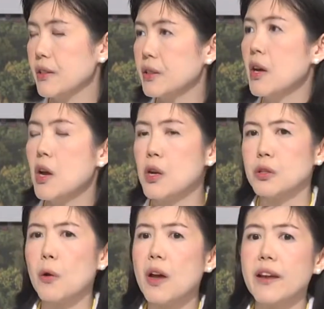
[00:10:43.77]
Yes.
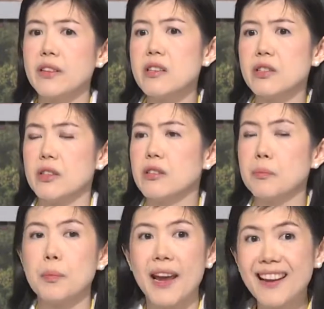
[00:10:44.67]
So and this is
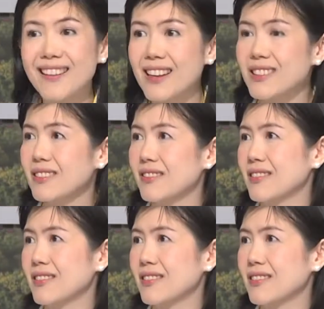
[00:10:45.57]
painless.